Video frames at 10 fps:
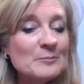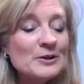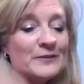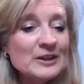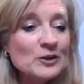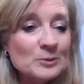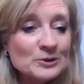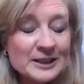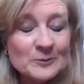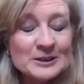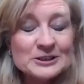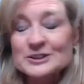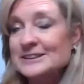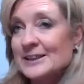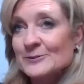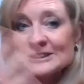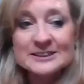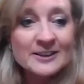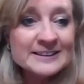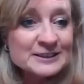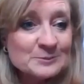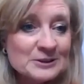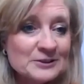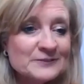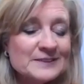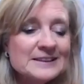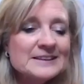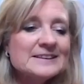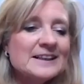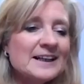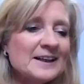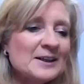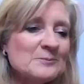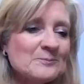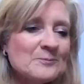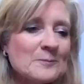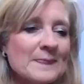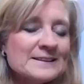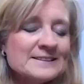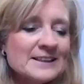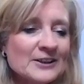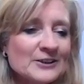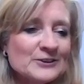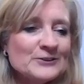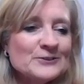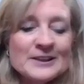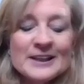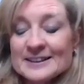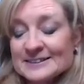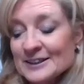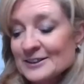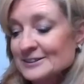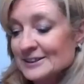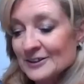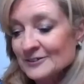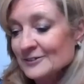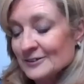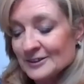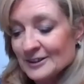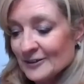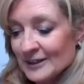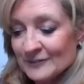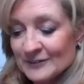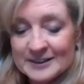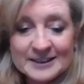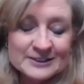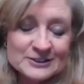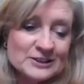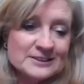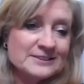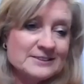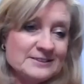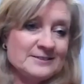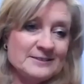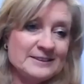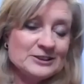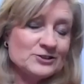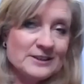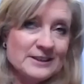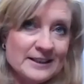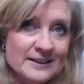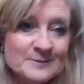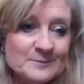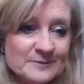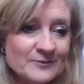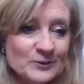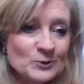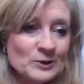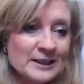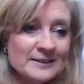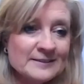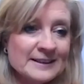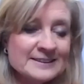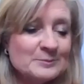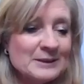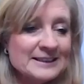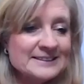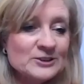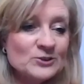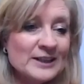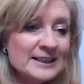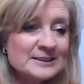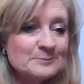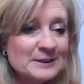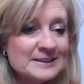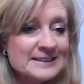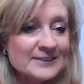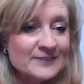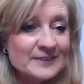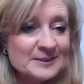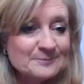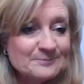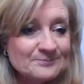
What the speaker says: moving your body, which because they were designed to move. So yeah, so you know, everything is just literally falling into place in your head by the sound of it.